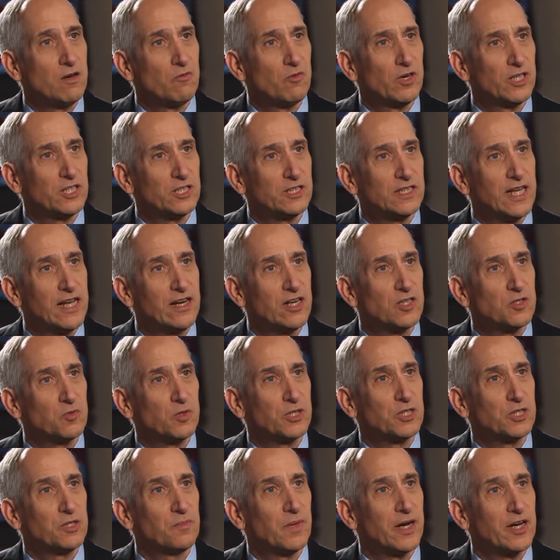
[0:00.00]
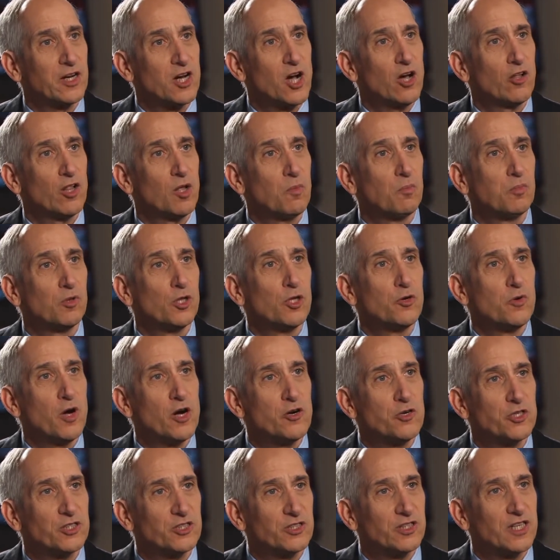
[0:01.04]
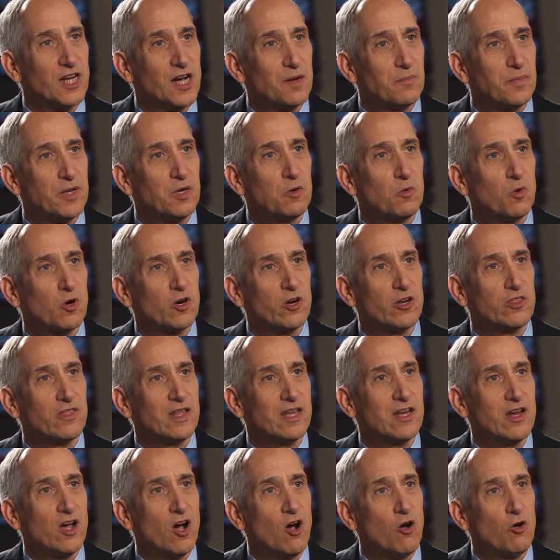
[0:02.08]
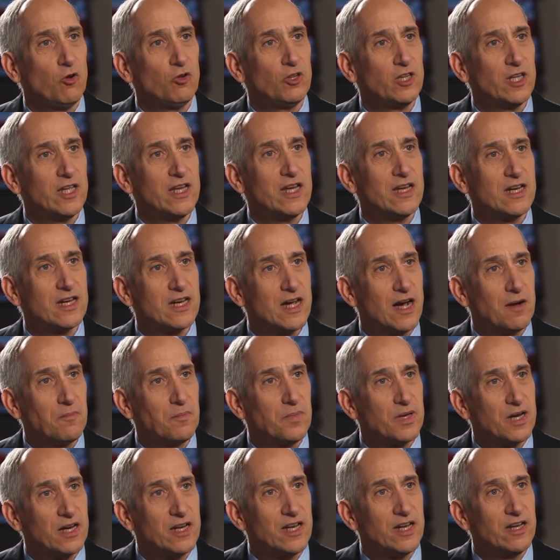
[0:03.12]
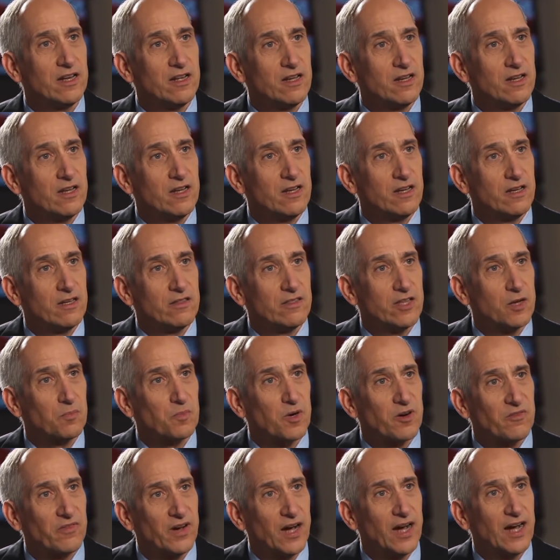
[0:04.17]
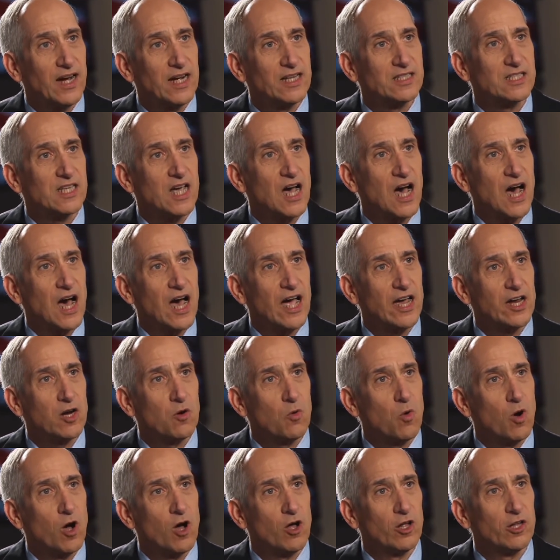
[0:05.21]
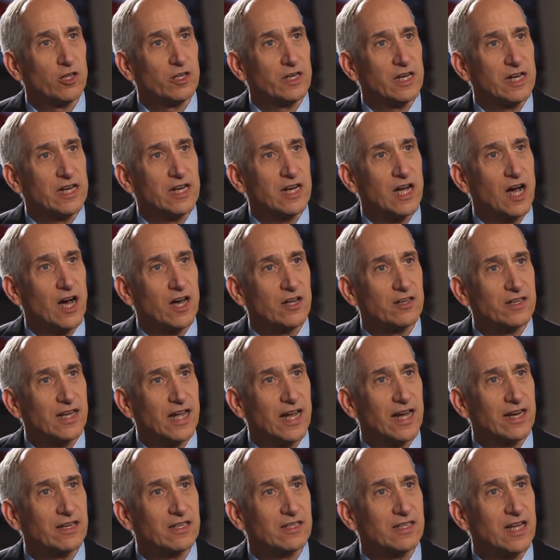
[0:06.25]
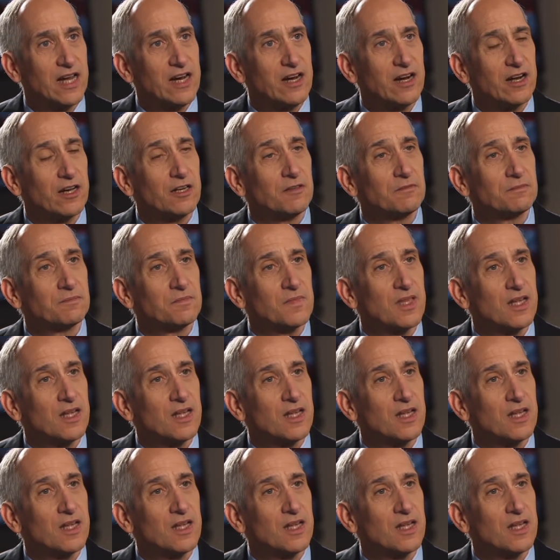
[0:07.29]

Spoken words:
EnrichedData is what you might call a blue ocean company. We're the only company that provides high quality contact data.